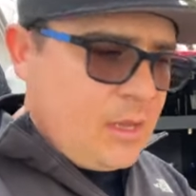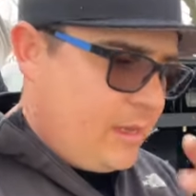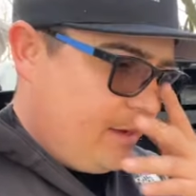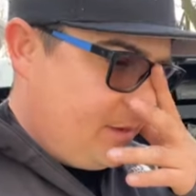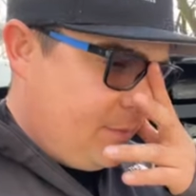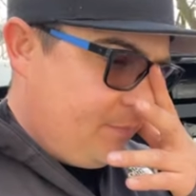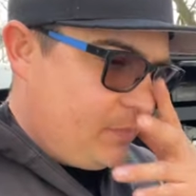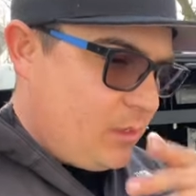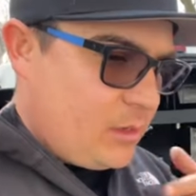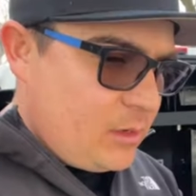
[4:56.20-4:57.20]
um,
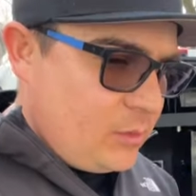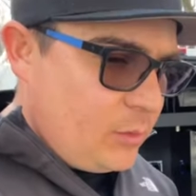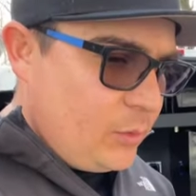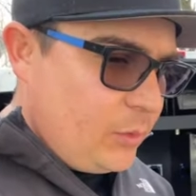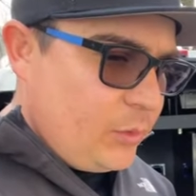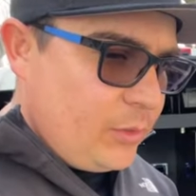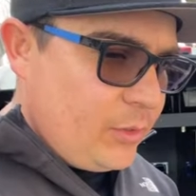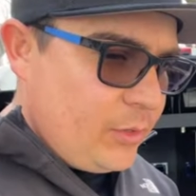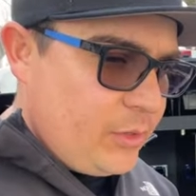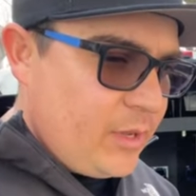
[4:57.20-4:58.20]

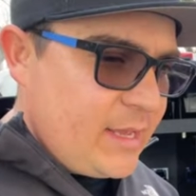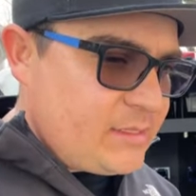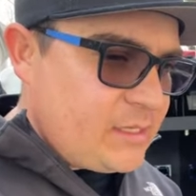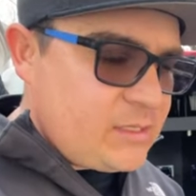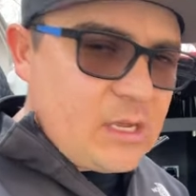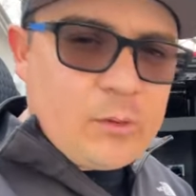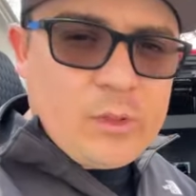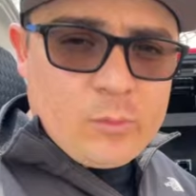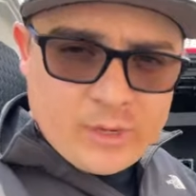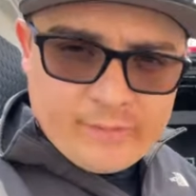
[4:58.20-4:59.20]
or you guys can start
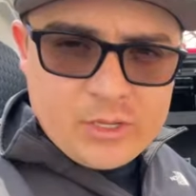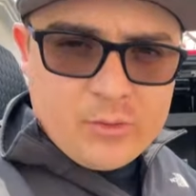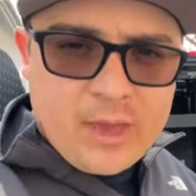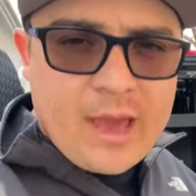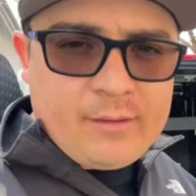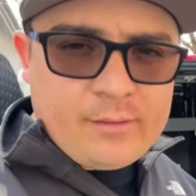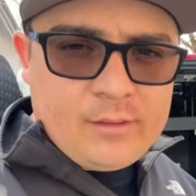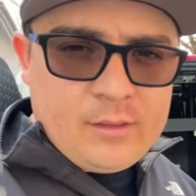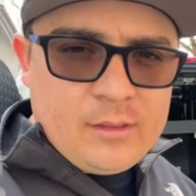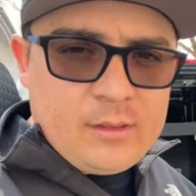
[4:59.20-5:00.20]
with whatever you have
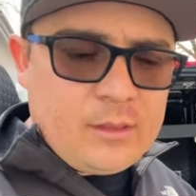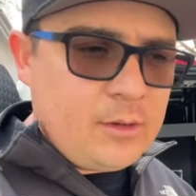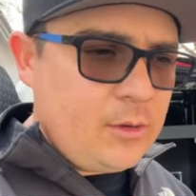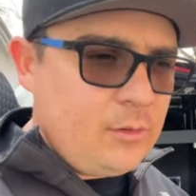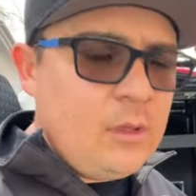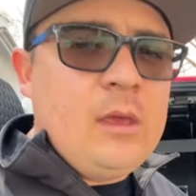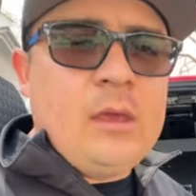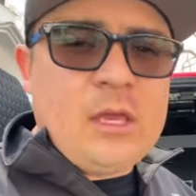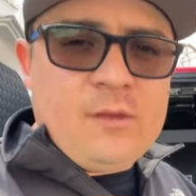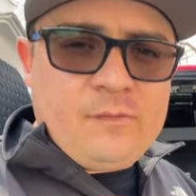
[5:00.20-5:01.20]
you know
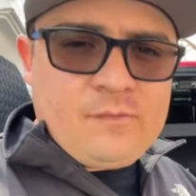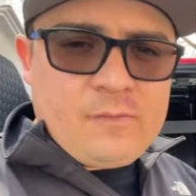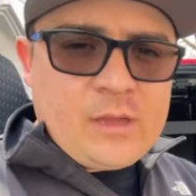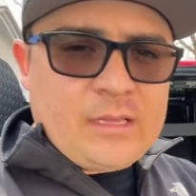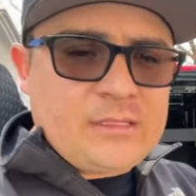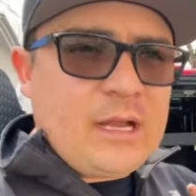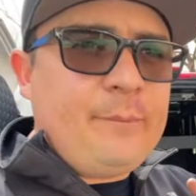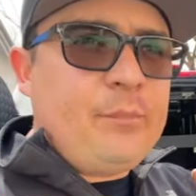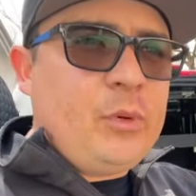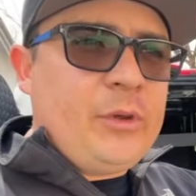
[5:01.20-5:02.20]
if at
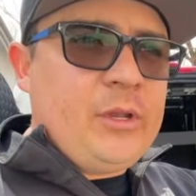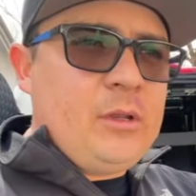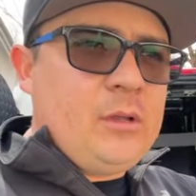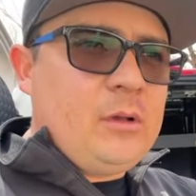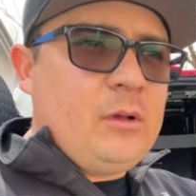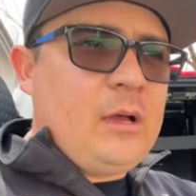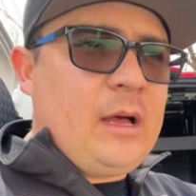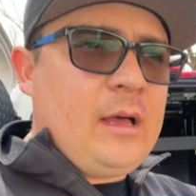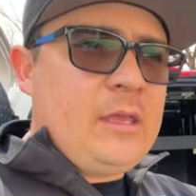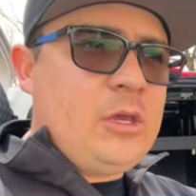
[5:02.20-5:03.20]
some point
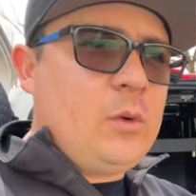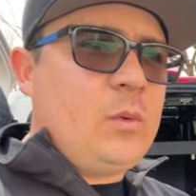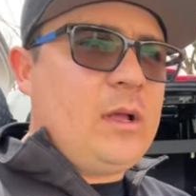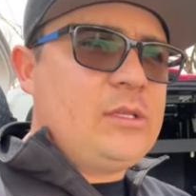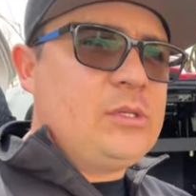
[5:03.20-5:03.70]
uh, you want